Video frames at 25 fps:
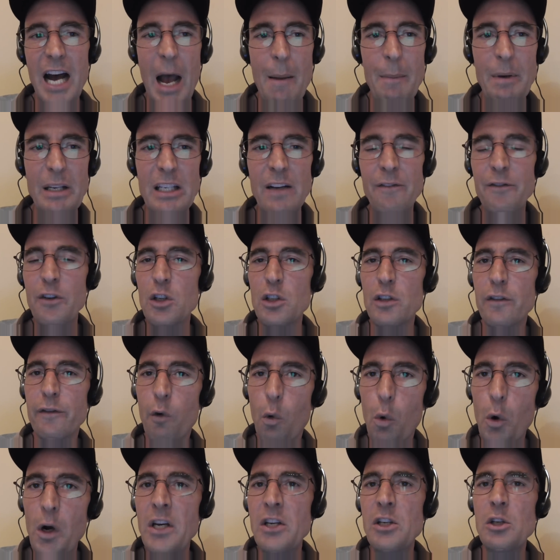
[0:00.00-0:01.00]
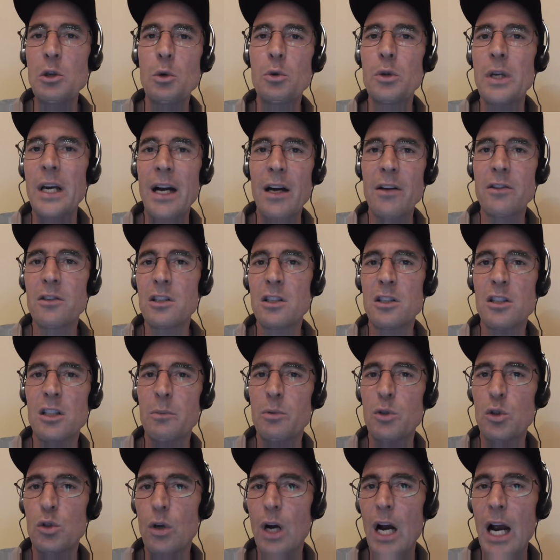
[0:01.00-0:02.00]
I mean, if there's 42,000
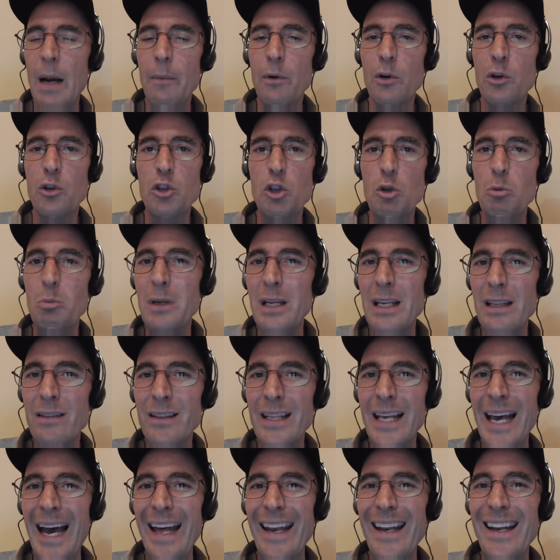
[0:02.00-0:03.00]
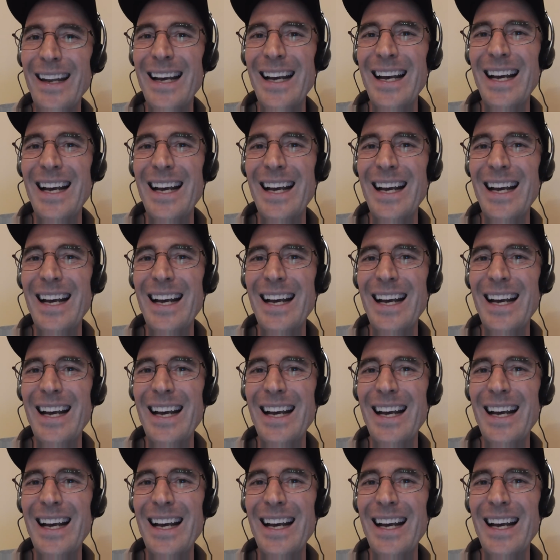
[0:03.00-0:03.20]
subscribers, you mean that